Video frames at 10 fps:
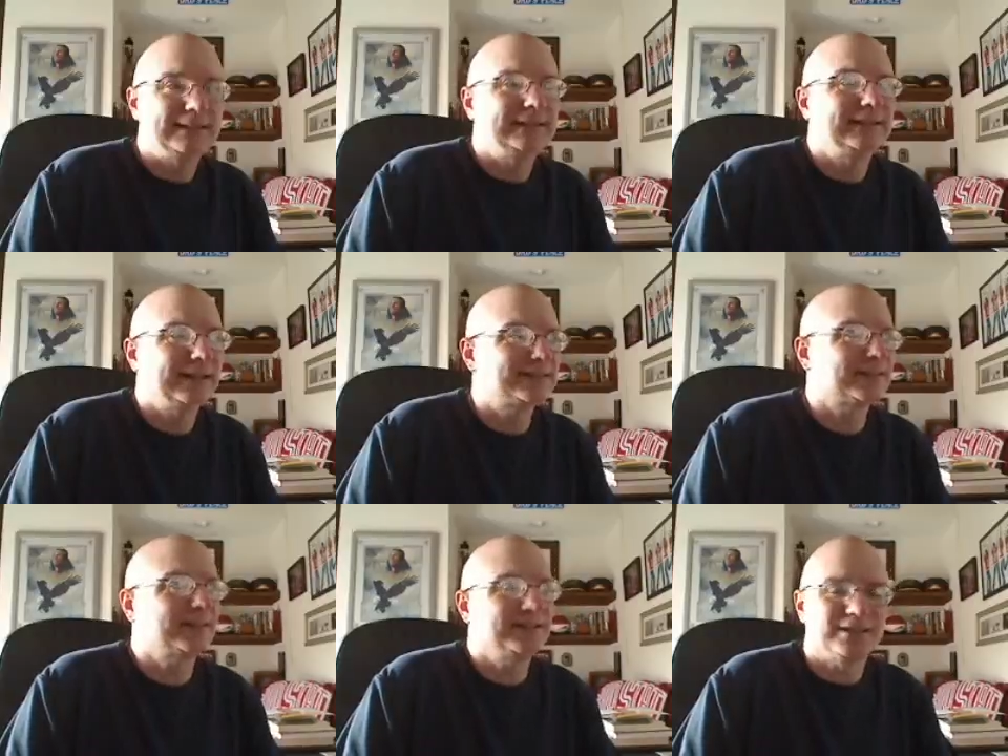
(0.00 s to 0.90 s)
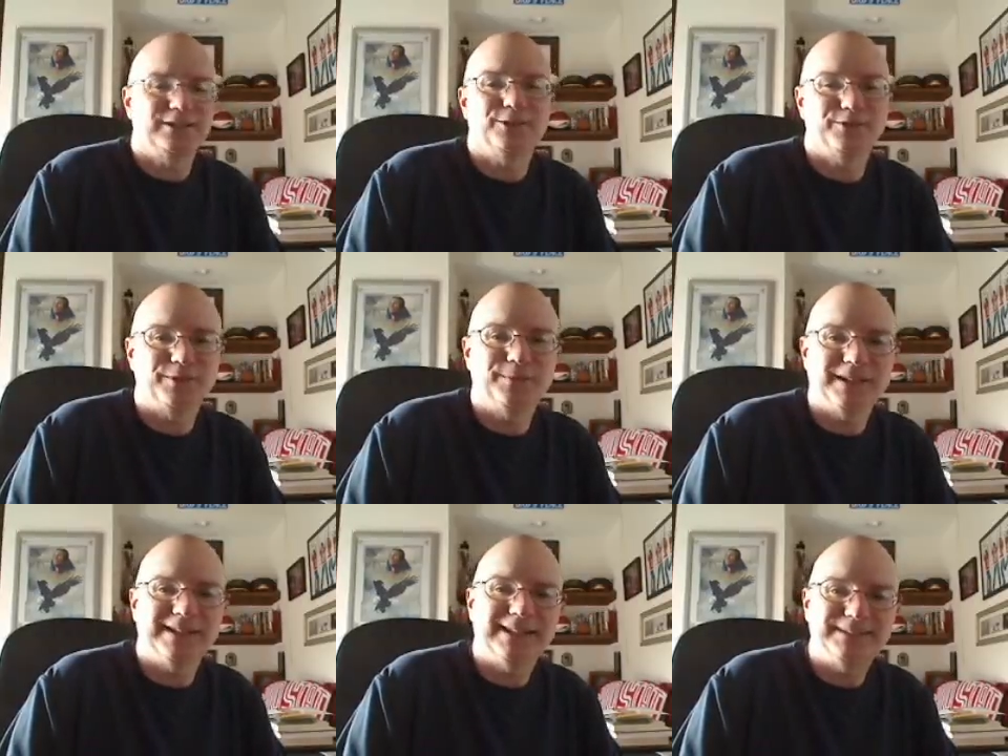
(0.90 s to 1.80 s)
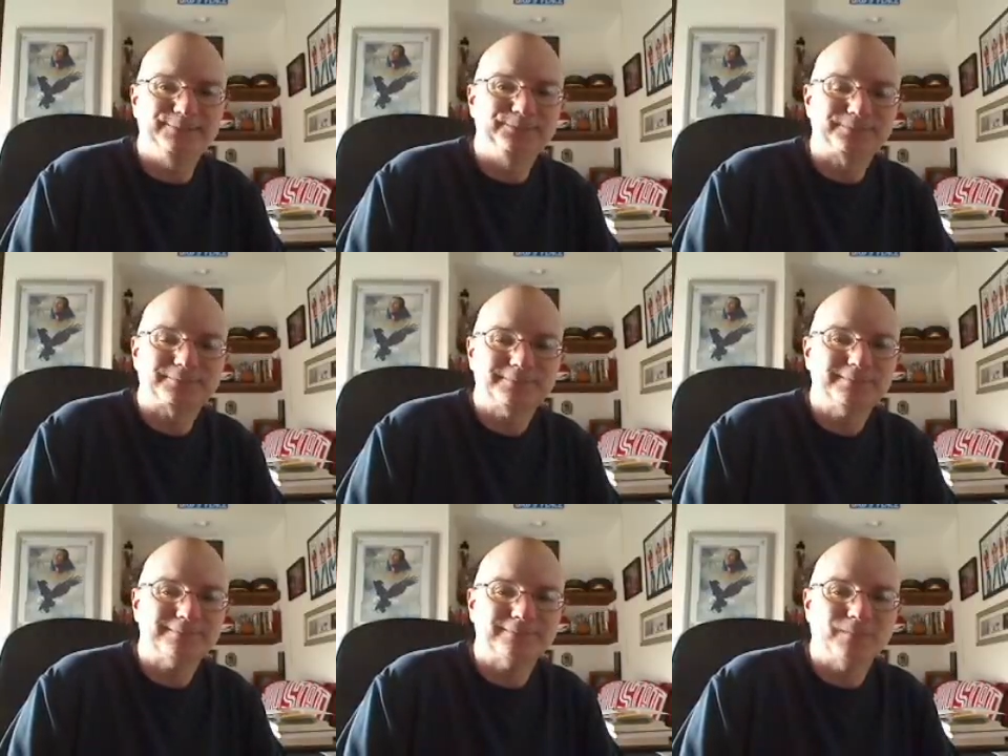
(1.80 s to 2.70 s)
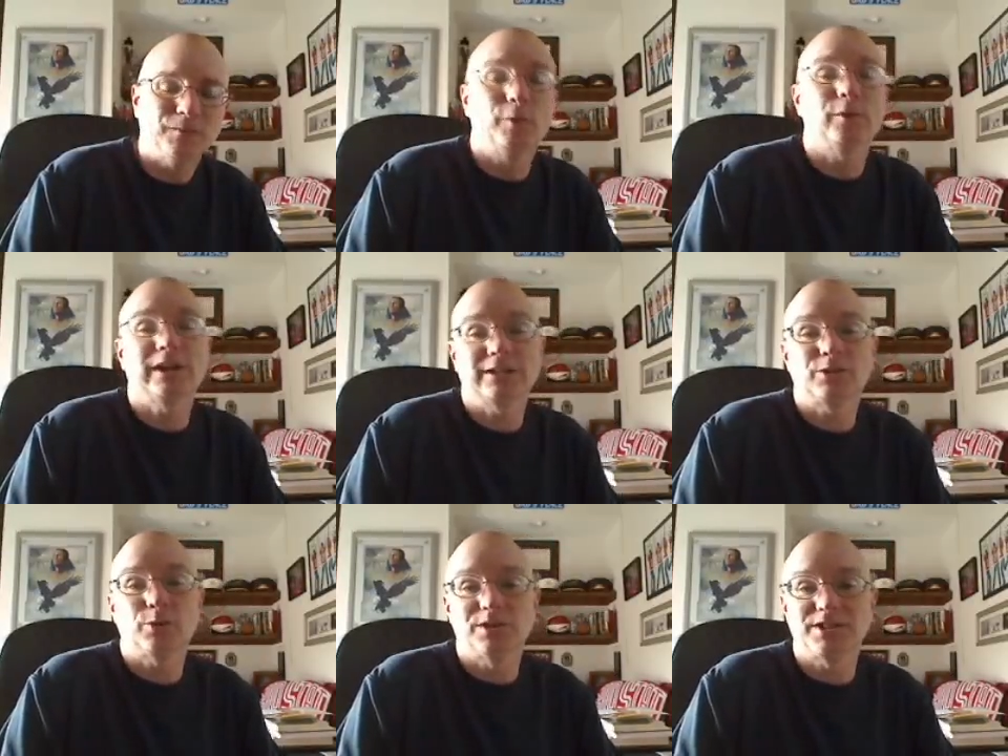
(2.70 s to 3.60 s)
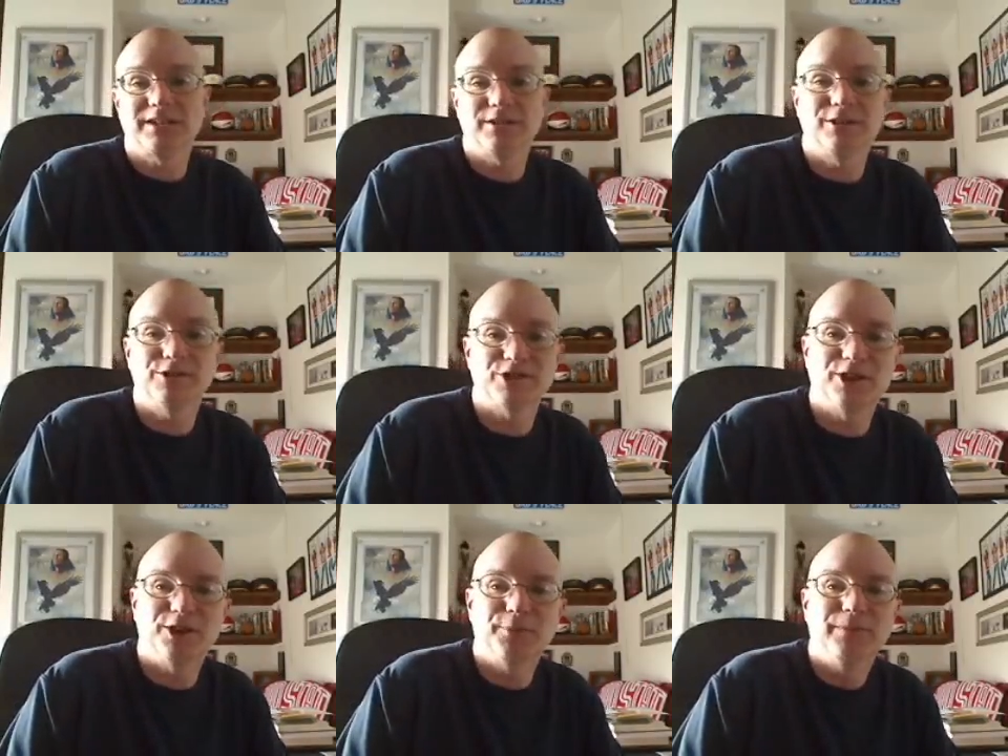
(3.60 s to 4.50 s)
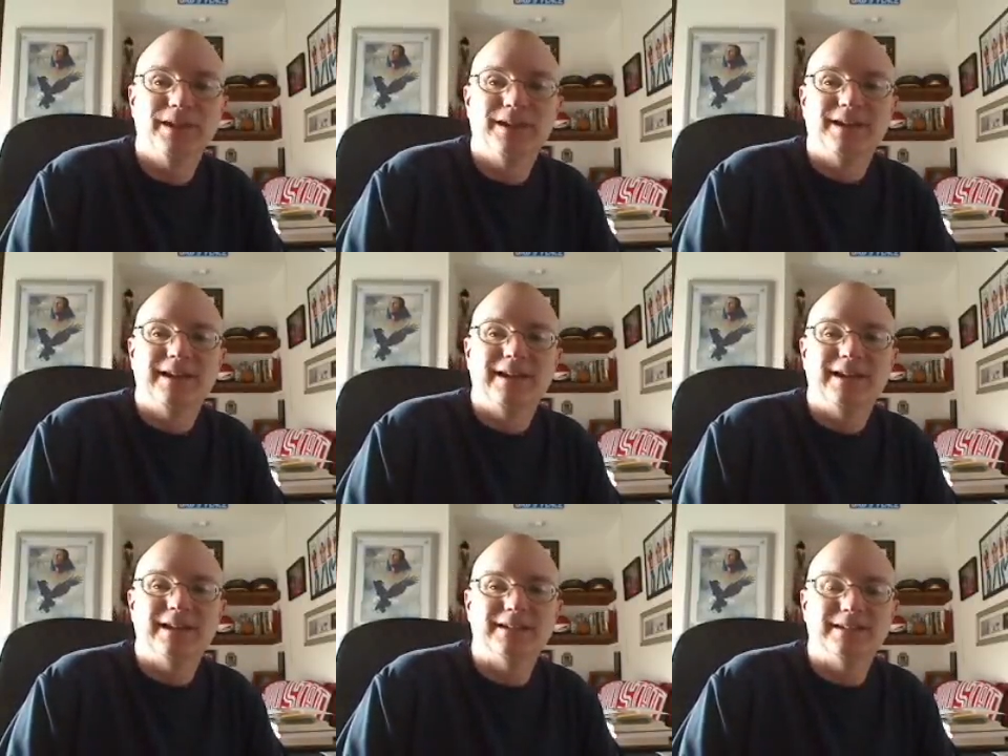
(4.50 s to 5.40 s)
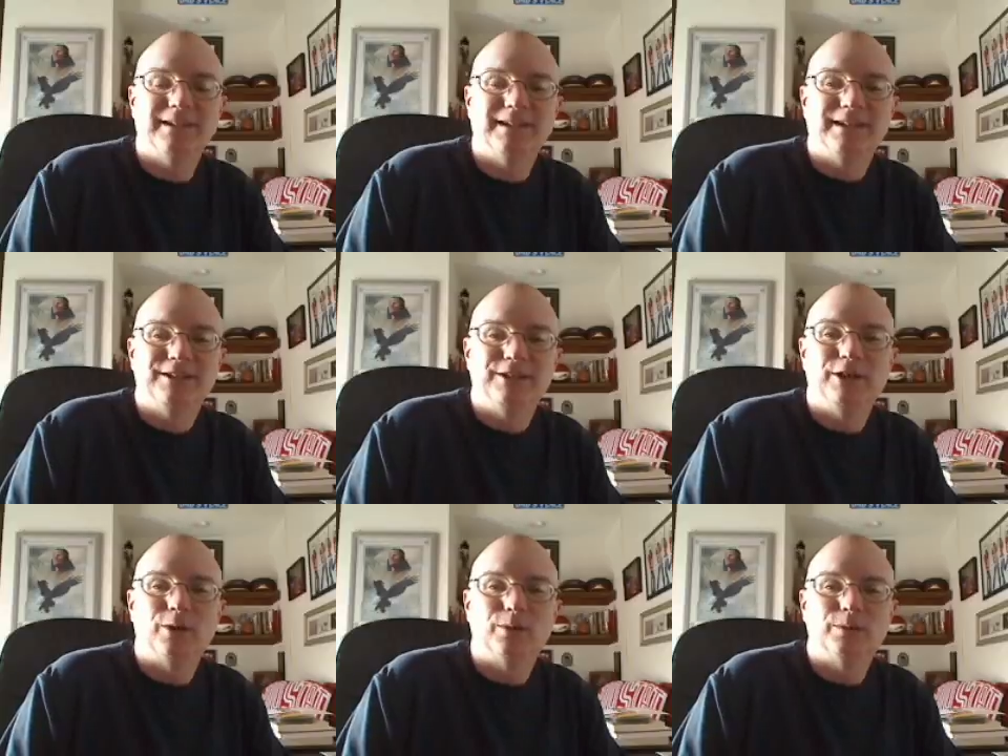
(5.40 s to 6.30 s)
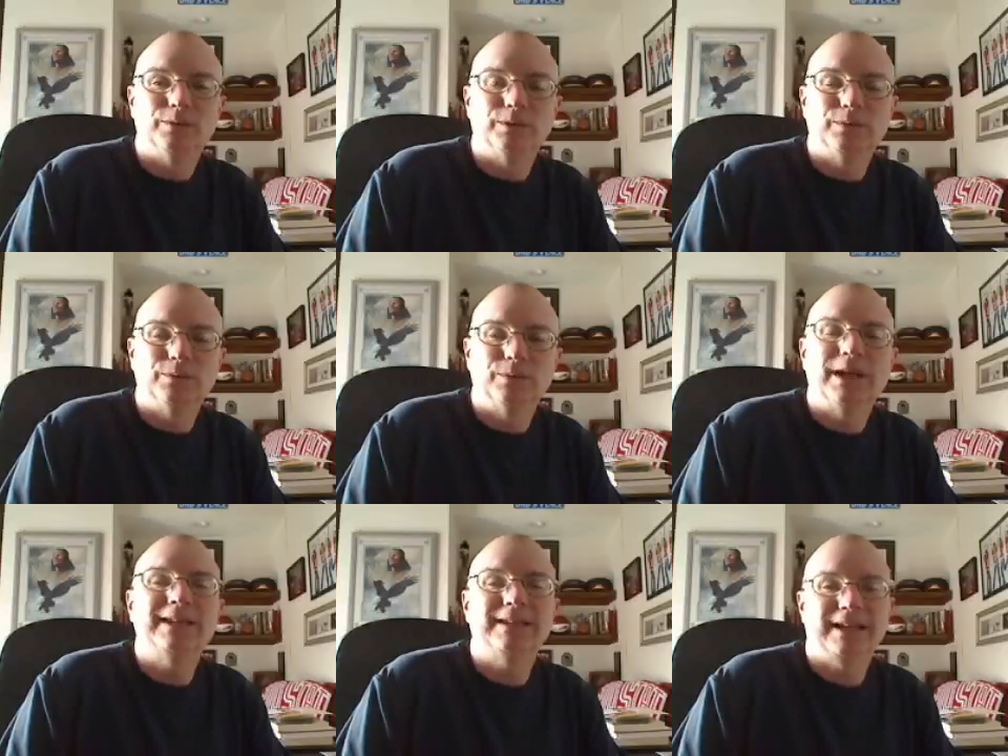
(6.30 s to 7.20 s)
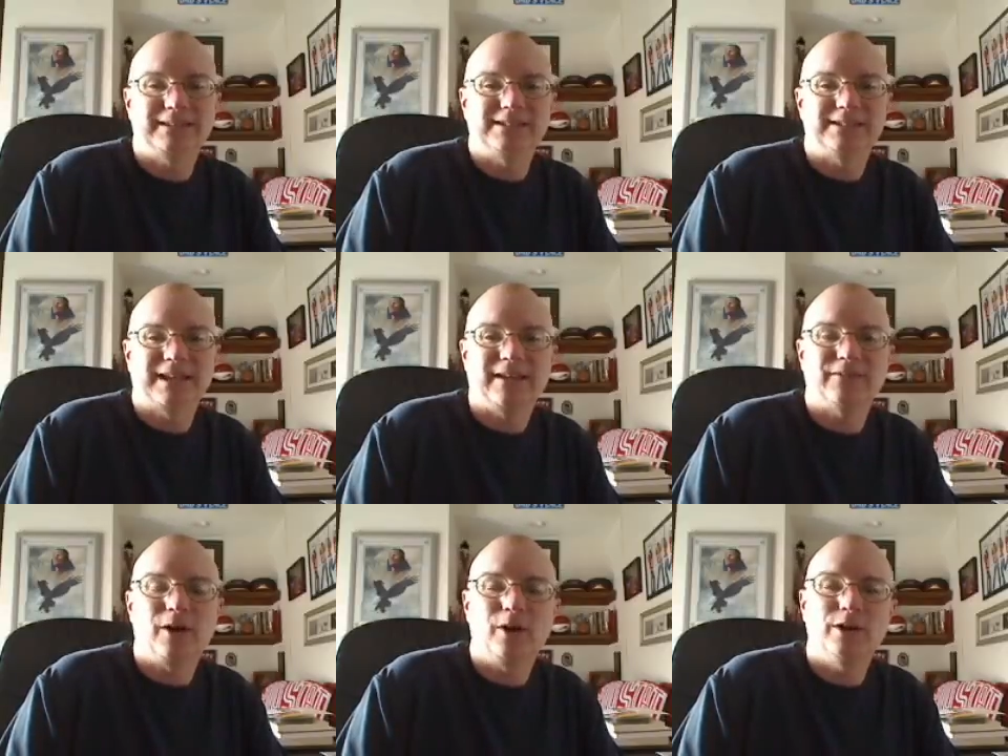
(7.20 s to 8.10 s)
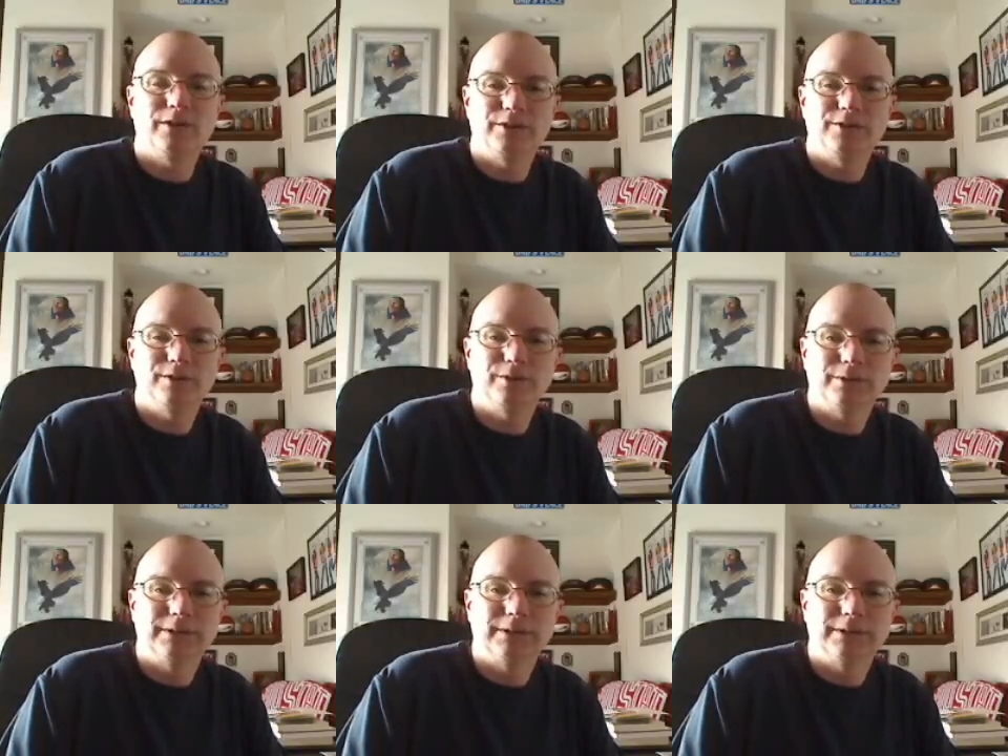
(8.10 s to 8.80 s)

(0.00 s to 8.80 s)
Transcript: lots of things I learned from my dad. Well, we're getting towards the end of the show. And, you know, what I'd like to have all of you do